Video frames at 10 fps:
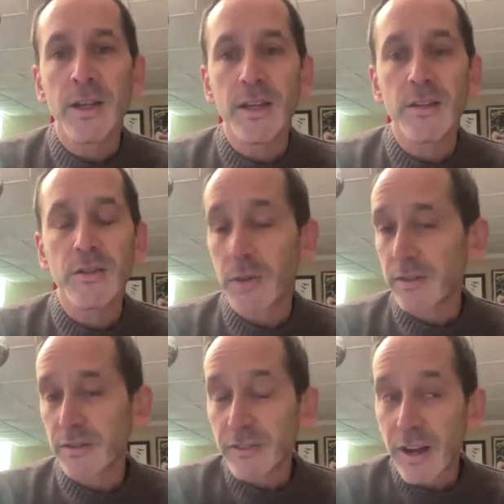in
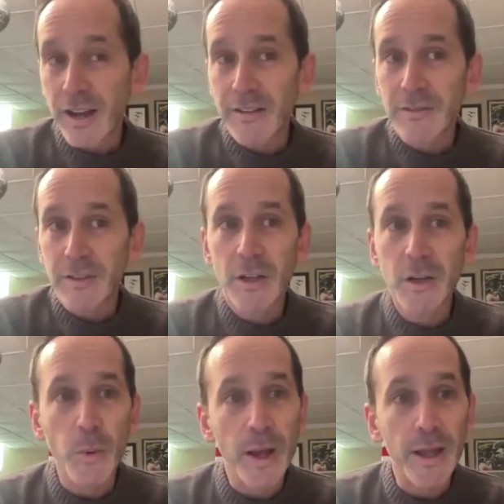2005,
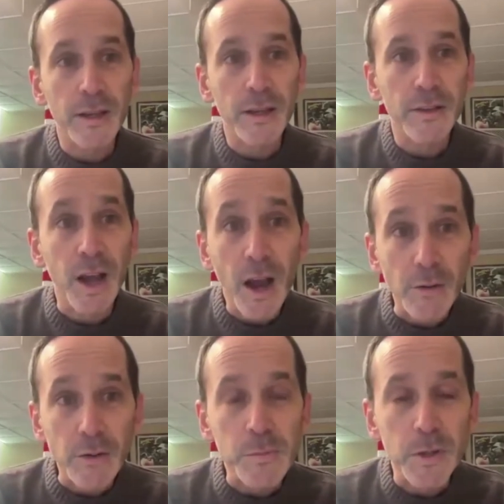when the
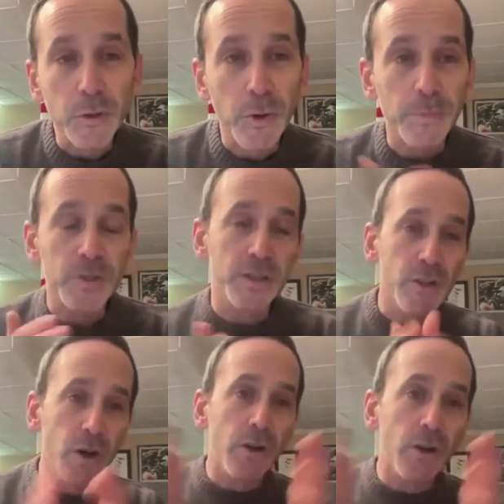congressman who
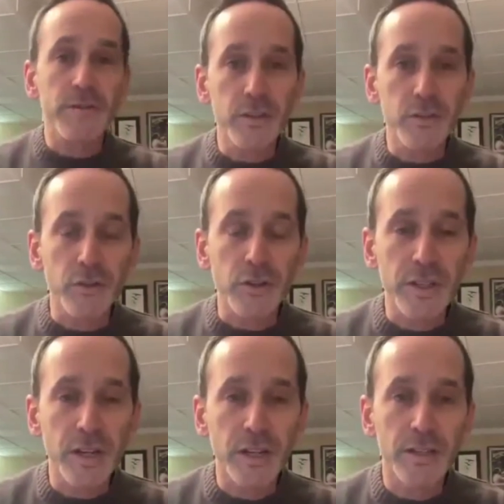represents all of Eastern
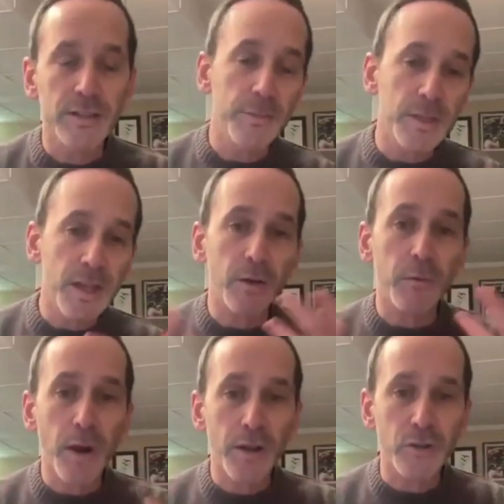Kentucky, his name is Hal
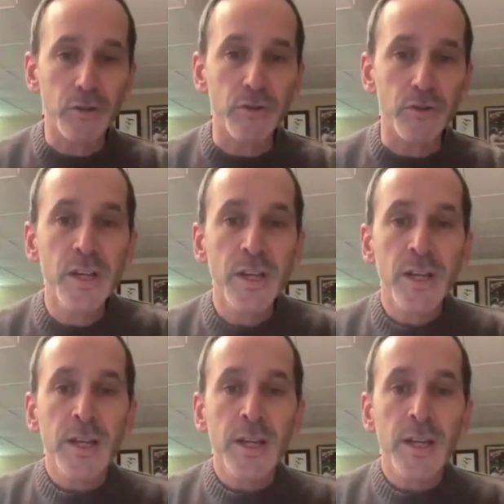Rogers,